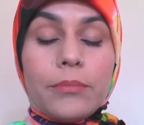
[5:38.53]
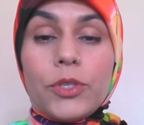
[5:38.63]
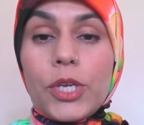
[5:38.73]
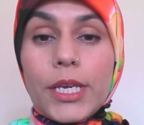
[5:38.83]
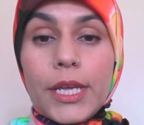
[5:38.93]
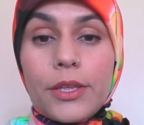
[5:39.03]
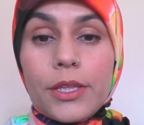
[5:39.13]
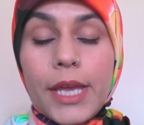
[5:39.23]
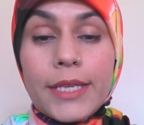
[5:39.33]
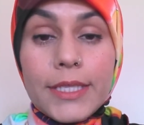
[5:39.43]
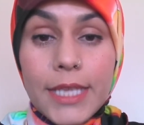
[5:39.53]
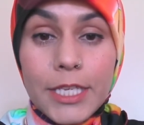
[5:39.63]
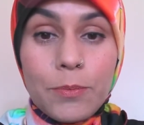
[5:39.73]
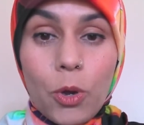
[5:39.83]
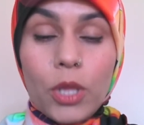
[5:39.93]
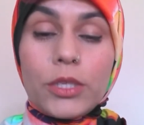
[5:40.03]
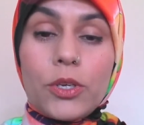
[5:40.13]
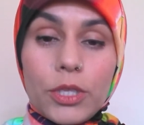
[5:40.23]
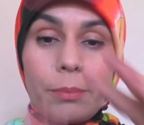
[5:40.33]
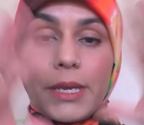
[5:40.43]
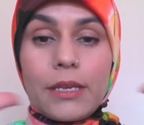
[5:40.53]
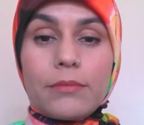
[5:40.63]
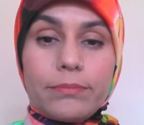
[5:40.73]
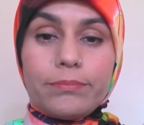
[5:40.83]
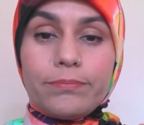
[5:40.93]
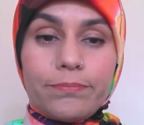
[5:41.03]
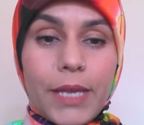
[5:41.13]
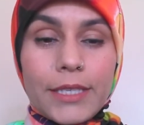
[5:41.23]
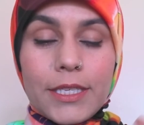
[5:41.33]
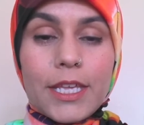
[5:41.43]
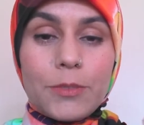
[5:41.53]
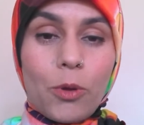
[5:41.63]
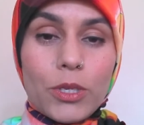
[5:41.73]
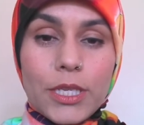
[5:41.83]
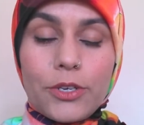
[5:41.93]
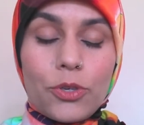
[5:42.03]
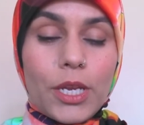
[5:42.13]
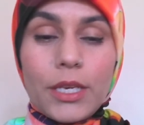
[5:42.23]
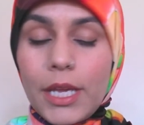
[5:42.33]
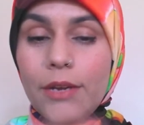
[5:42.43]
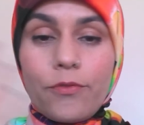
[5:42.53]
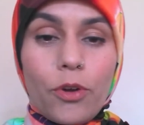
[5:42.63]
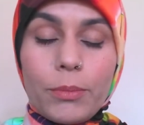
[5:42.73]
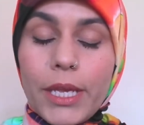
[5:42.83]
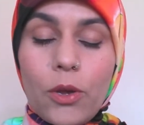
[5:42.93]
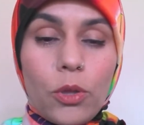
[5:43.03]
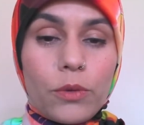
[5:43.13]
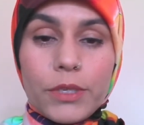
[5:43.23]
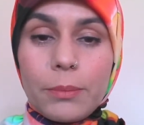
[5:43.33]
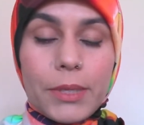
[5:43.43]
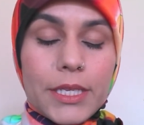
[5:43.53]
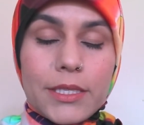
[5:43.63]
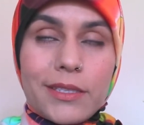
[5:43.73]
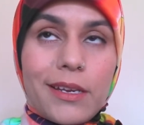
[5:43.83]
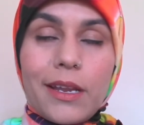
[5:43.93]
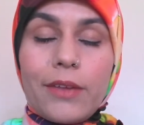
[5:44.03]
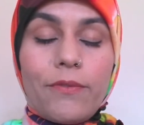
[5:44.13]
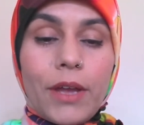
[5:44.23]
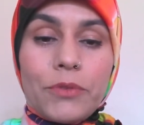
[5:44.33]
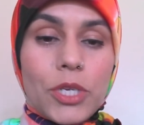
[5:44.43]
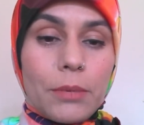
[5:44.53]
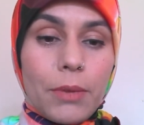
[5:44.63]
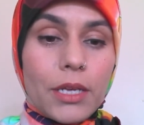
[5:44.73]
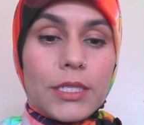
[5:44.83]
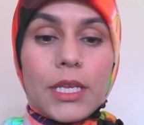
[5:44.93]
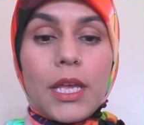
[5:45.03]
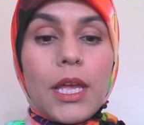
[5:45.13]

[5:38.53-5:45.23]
You can get an exercise ball, the big exercise balls that you can get from like all over the place. They're like $5 to $10.